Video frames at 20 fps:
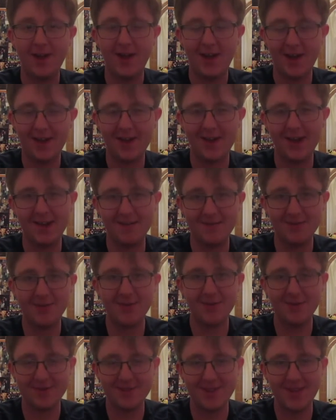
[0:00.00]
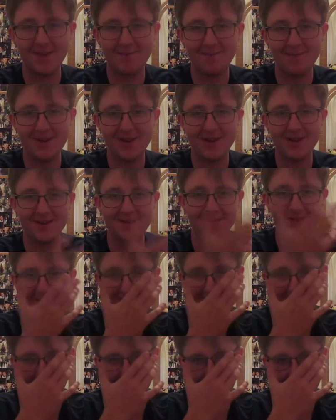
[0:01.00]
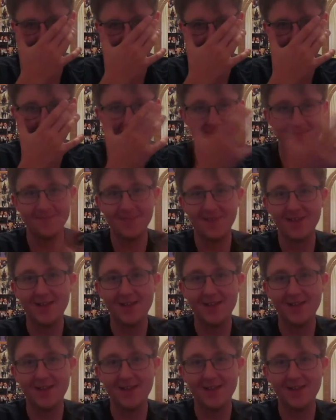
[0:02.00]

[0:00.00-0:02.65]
I kind of agree with that opinion and the fact that,